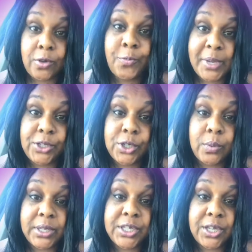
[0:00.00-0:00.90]
you've been
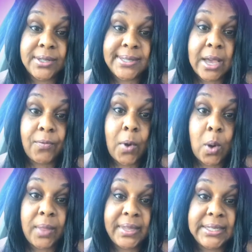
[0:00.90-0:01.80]
doing to yourself
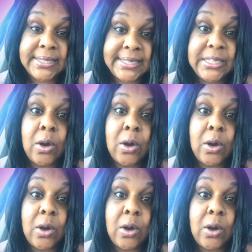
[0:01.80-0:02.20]
all these